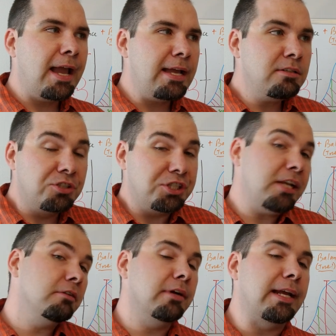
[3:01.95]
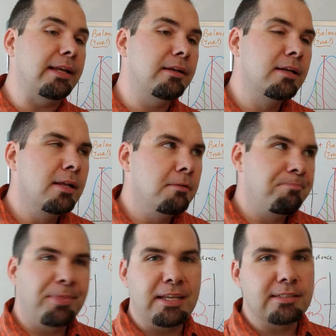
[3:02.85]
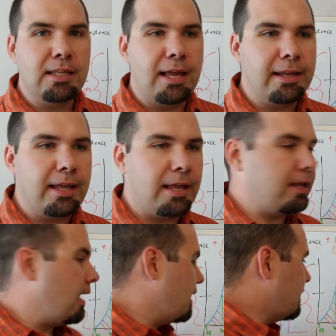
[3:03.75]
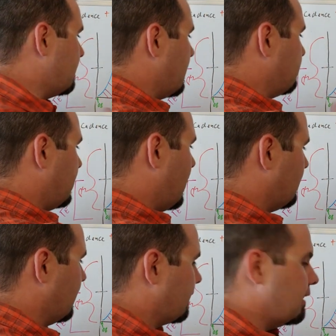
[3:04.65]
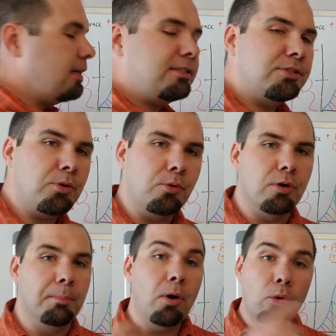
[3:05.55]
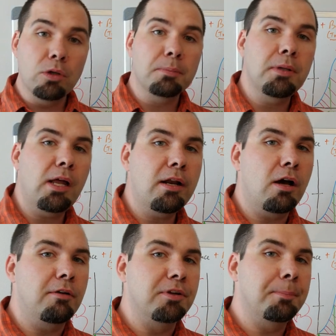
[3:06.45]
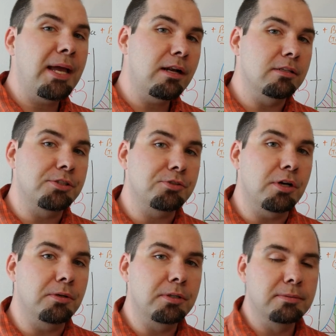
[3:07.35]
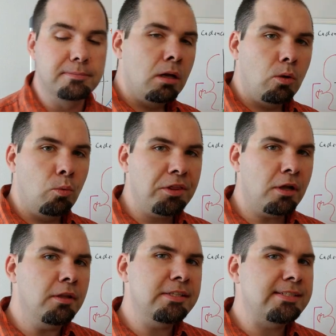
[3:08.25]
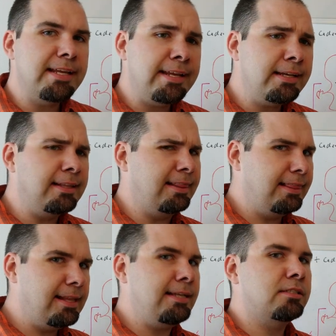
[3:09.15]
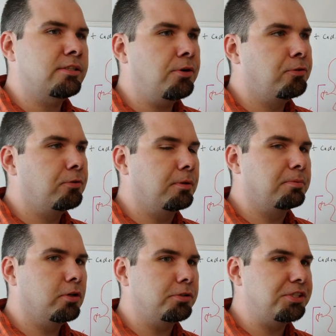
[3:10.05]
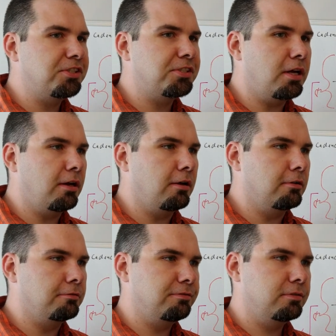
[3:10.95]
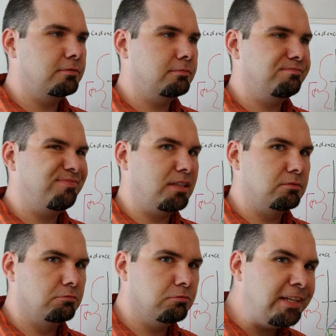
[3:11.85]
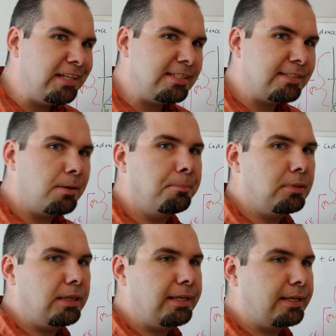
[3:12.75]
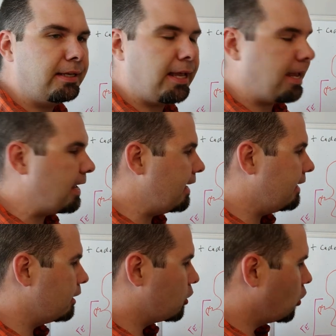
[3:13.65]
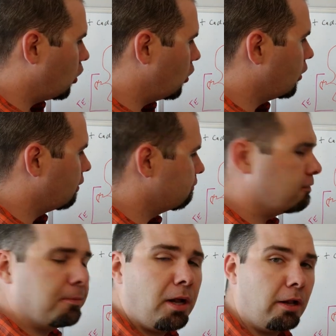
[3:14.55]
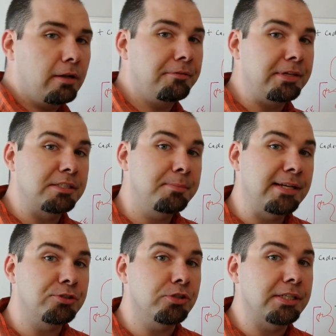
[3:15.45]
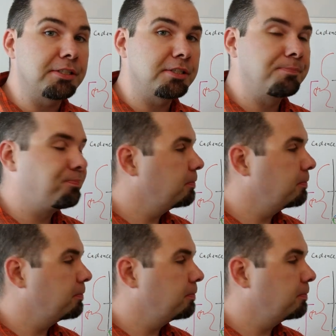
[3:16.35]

and generate things like a, a, a, plot like this or a polar plot of your pedal stroke. With all this data, let's go through the process of reassembling a curve from all of these metrics.